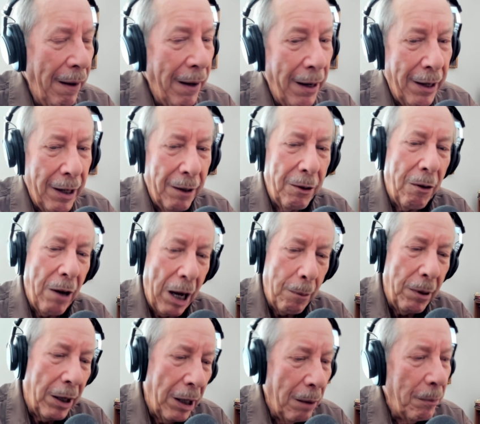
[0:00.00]
And I grab
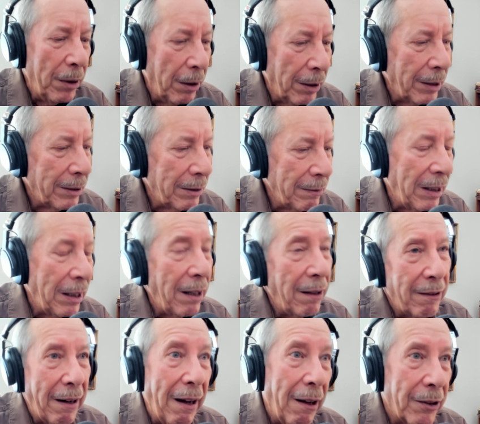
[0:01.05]
a hymnal. I said, "Well,
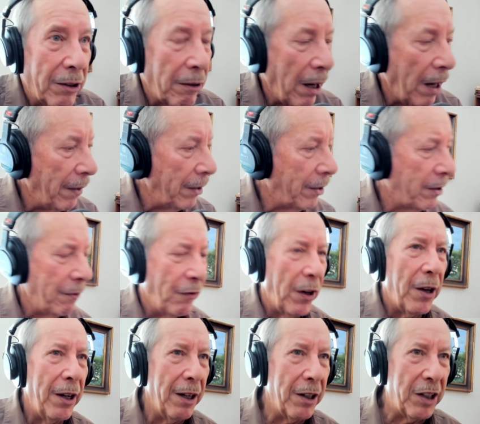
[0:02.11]
okay, I'll try this." It's
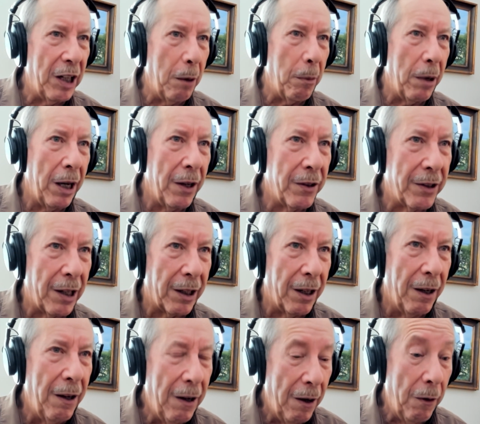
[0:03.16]
very intimidating. It's like
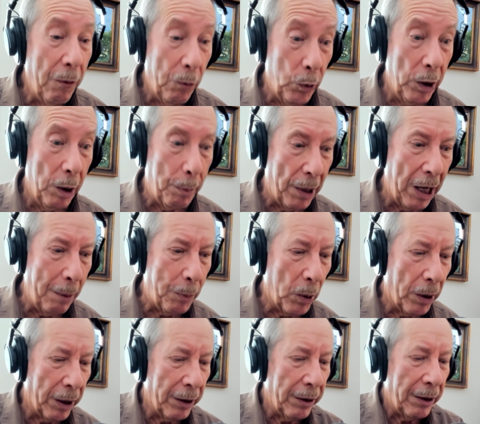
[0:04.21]
a real pipe
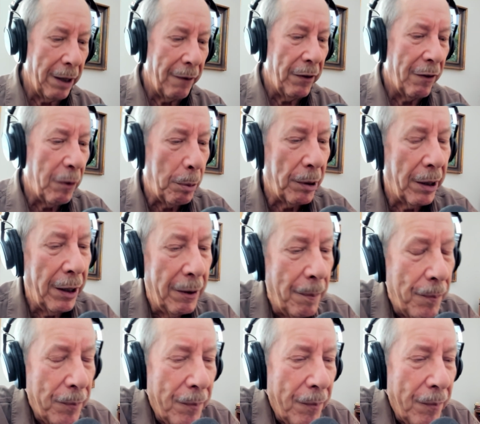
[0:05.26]
organ, and I've never played.